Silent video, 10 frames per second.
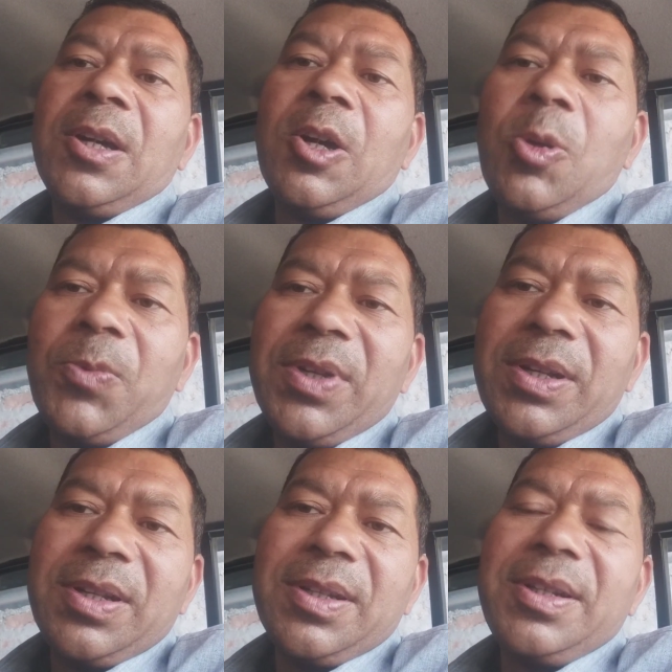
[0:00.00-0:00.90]
However,
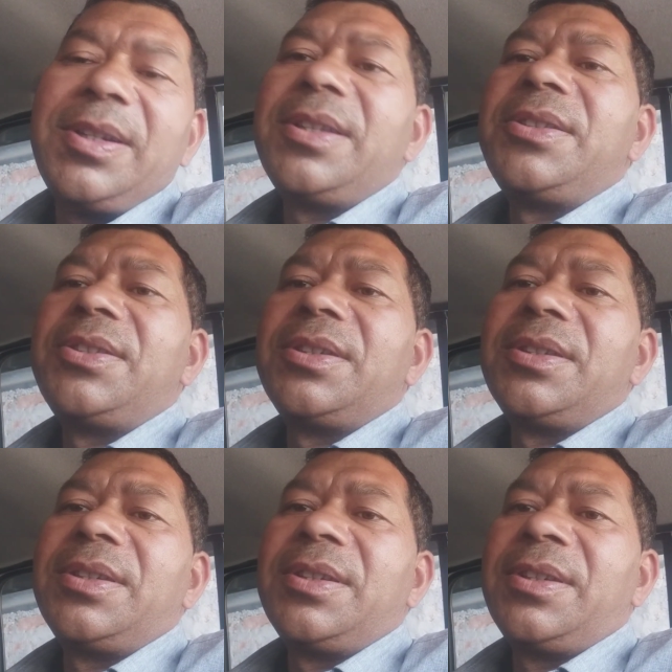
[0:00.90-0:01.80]
it
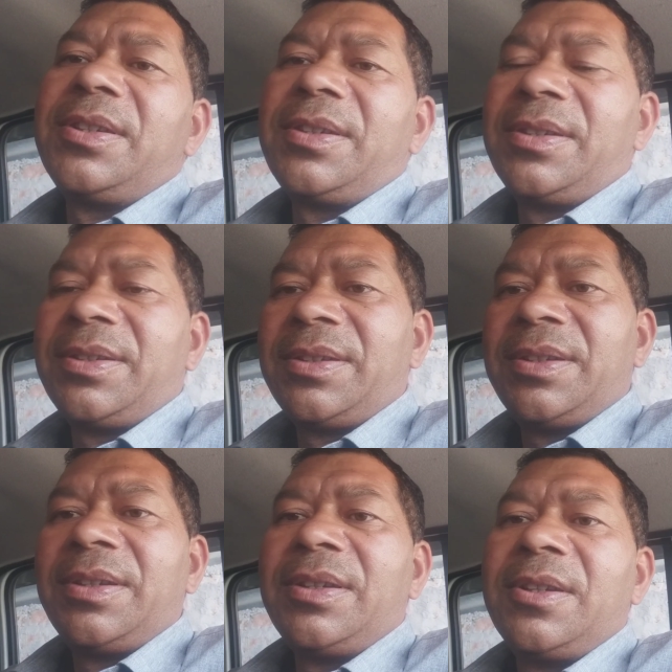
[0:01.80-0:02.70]
is
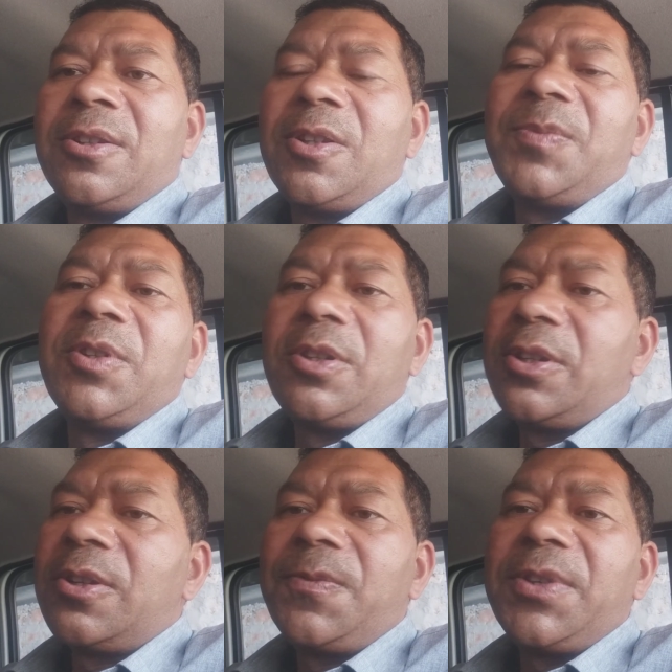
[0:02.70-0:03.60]
of the
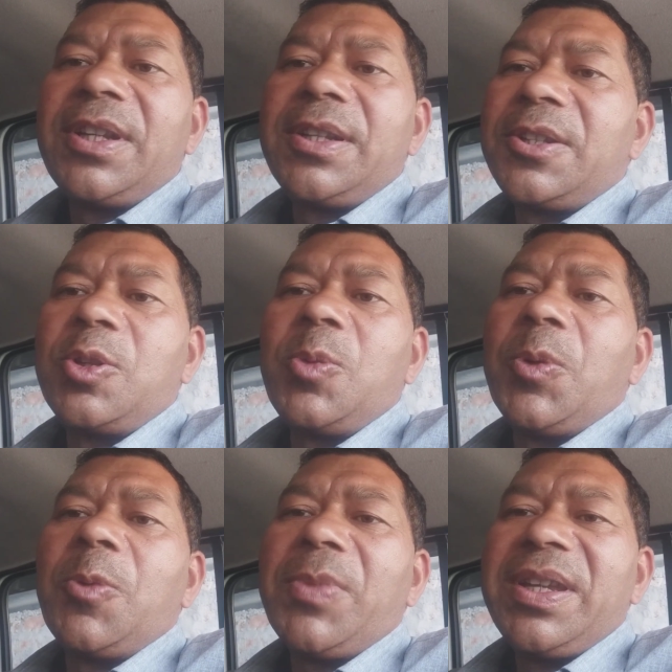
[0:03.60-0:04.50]
order of 10 raised to the
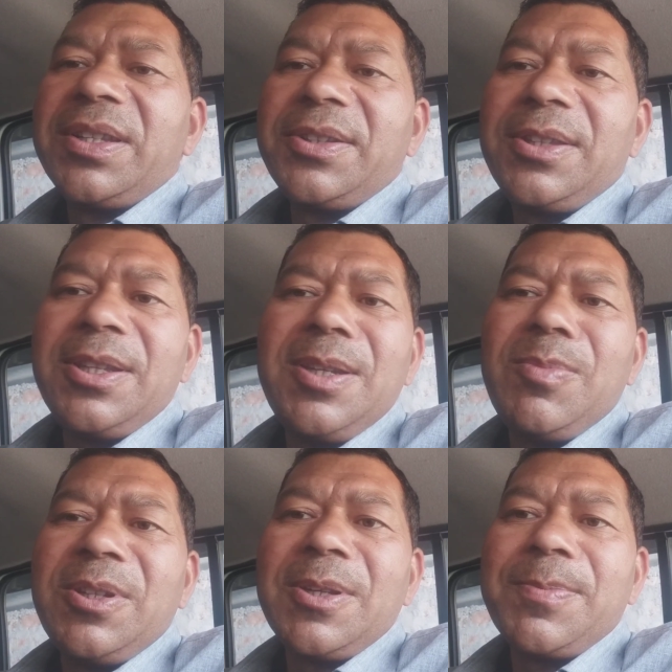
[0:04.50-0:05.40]
power minus 3
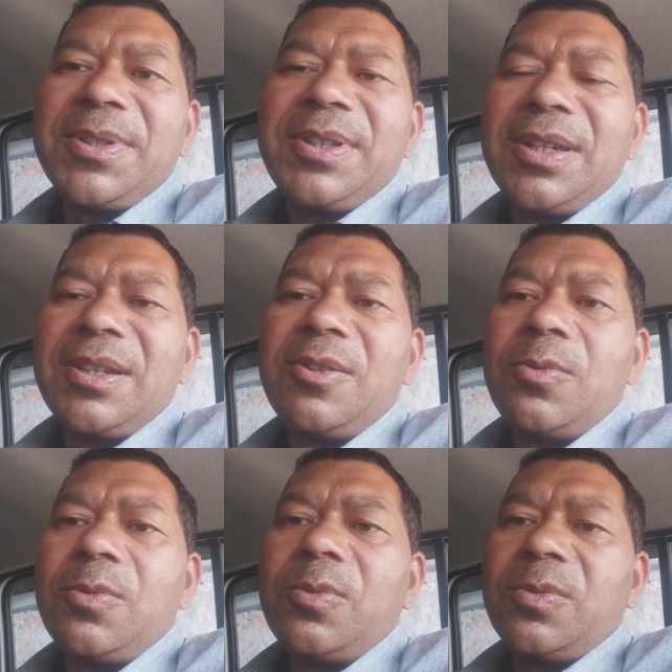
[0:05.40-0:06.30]
meter per second
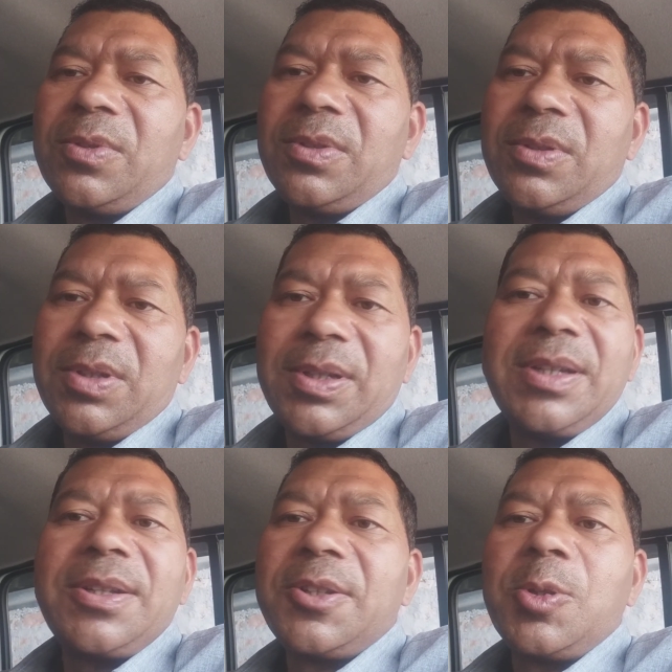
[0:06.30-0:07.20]
to
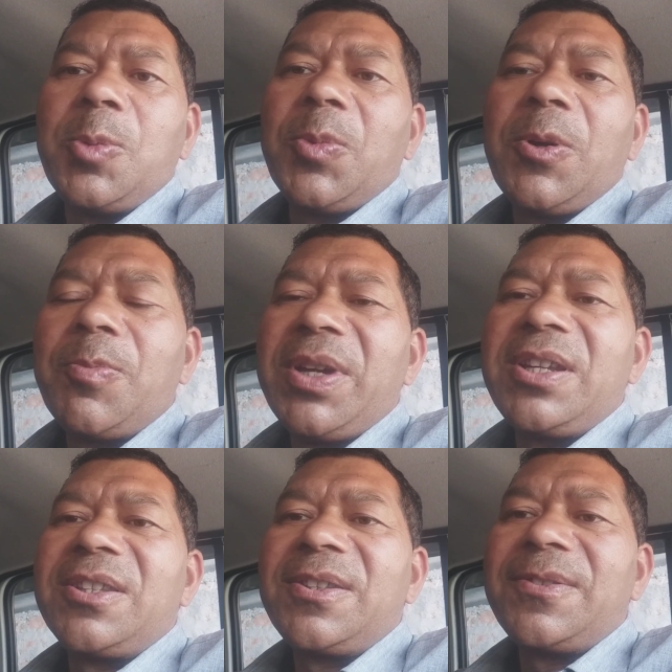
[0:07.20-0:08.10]
10 raised to the power
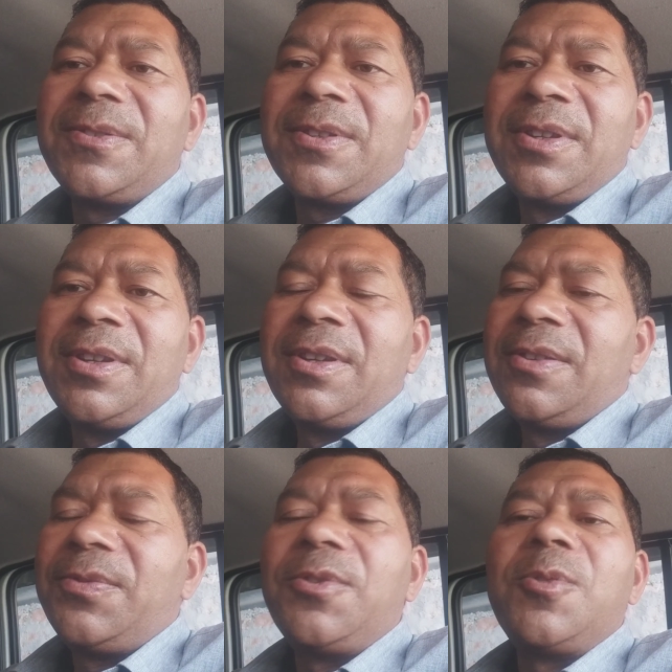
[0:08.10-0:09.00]
minus
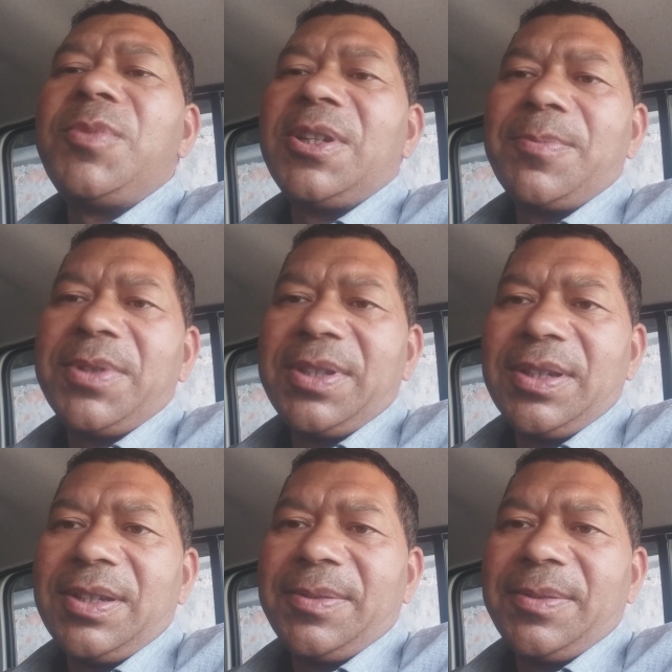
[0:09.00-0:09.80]
4 meter per second.